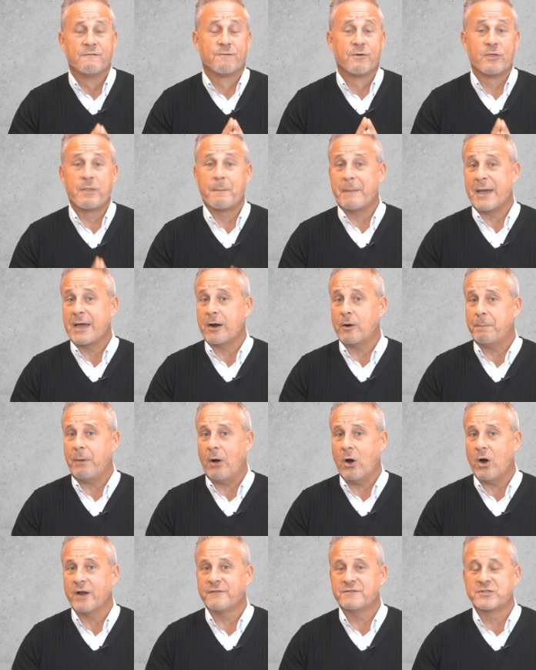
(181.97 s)
For the better
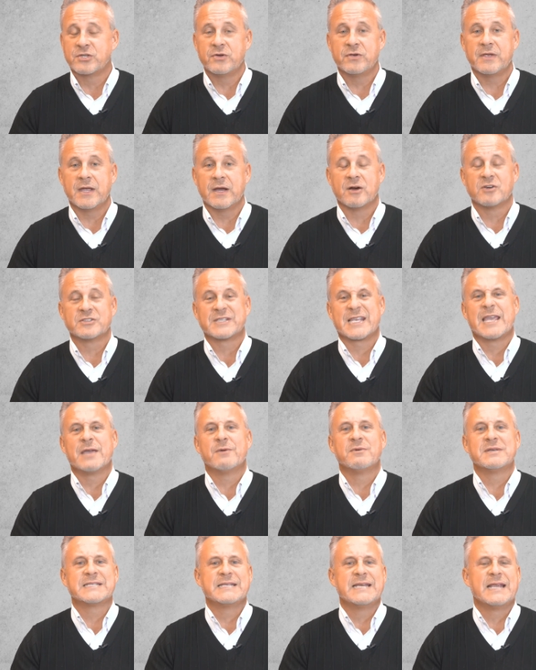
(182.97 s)
part of 2 years, it
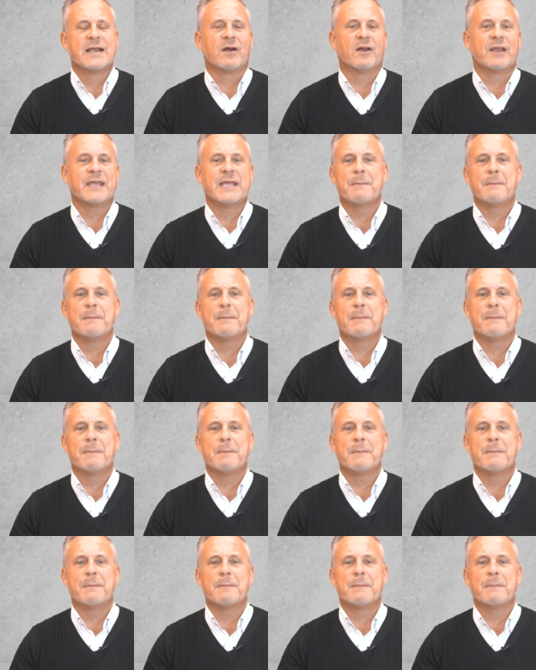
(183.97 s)
was nearly